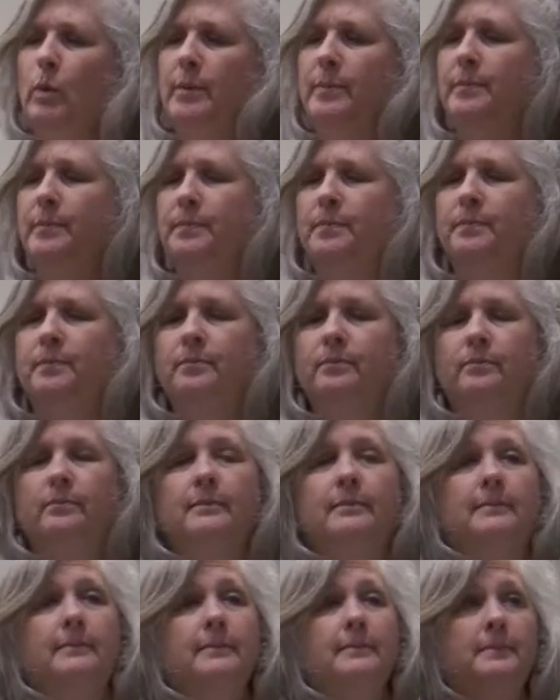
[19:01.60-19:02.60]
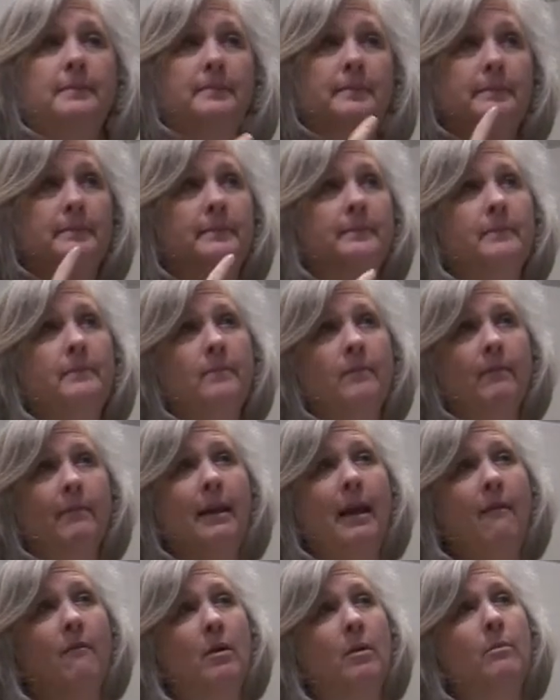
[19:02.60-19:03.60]
She said, we have more people
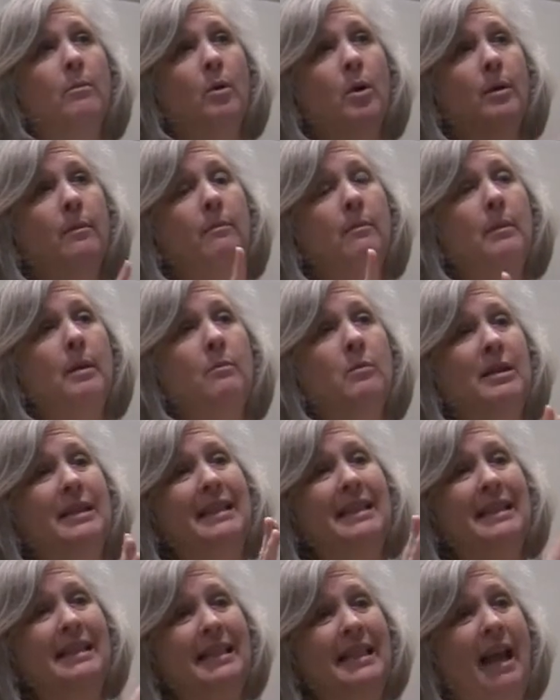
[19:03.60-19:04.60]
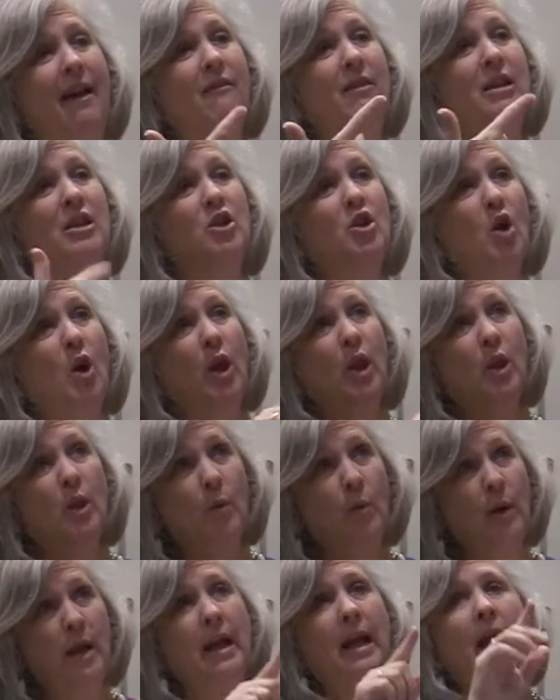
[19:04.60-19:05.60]
saved during the week than we do
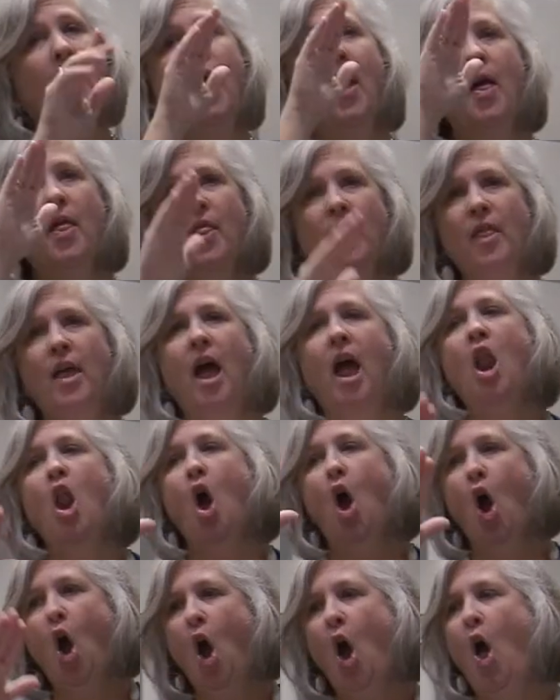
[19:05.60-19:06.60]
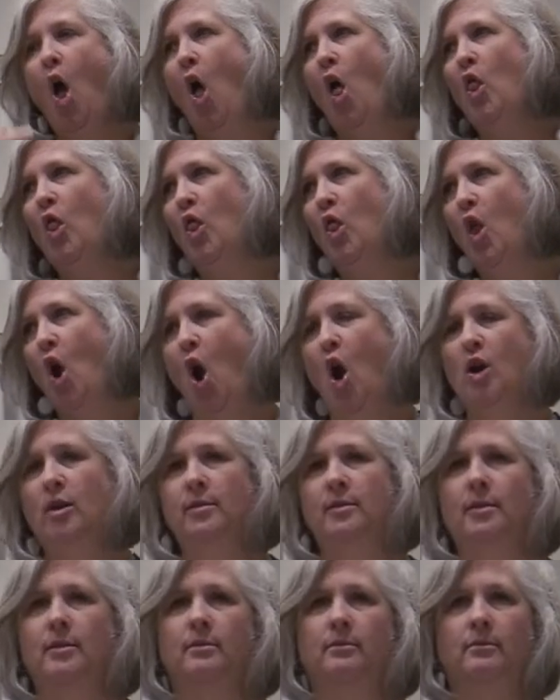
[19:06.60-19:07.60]
Thursday night. I
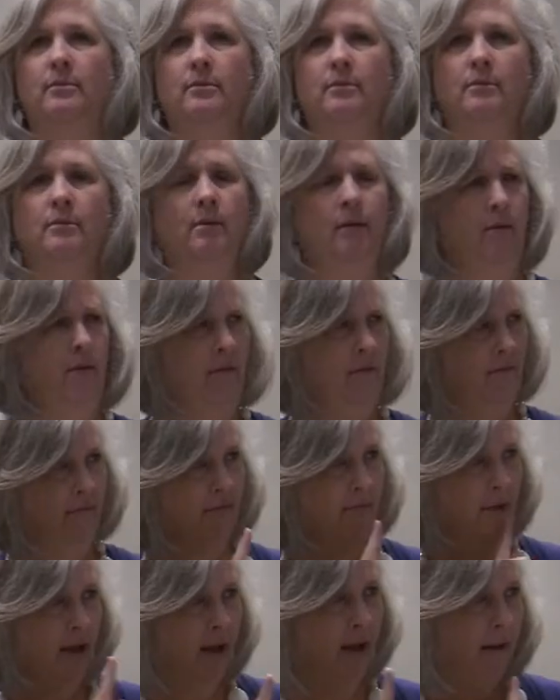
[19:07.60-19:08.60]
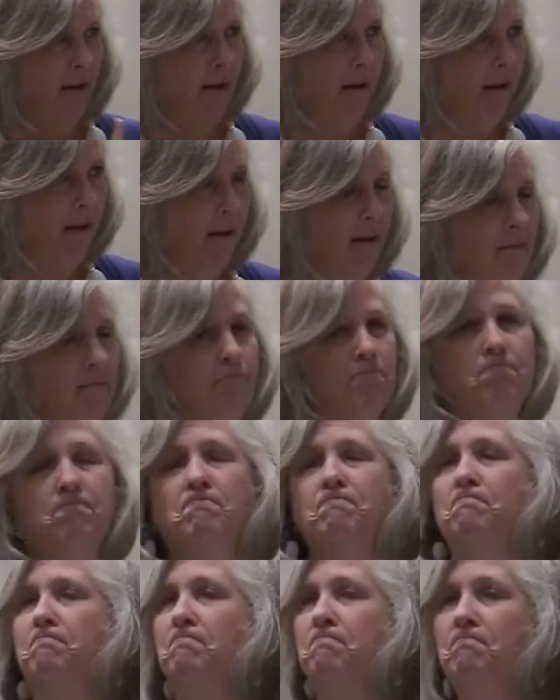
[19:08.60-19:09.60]
said, you're kidding. She said, no.
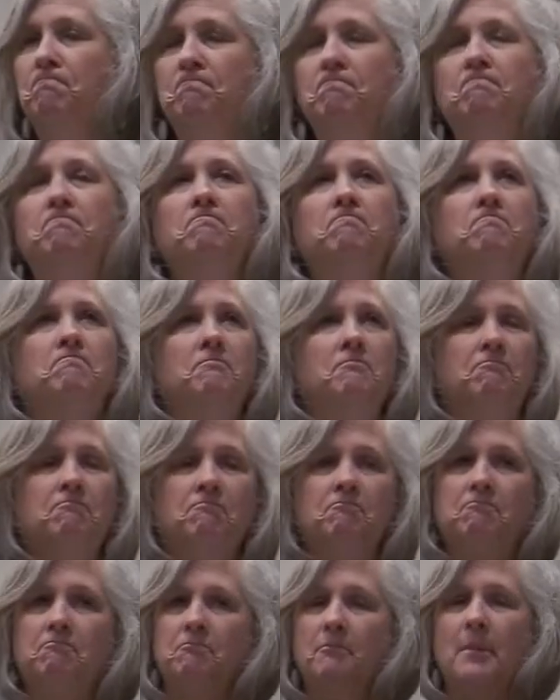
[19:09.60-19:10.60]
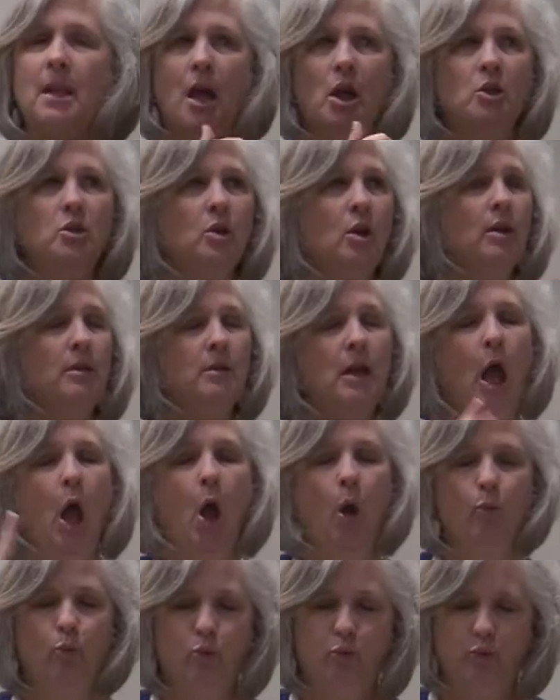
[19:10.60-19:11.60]
I told it up every day.
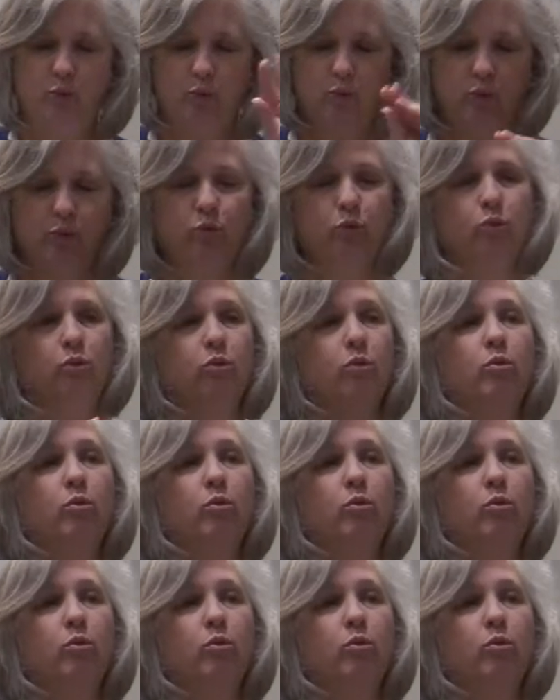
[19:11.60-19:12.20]
I know.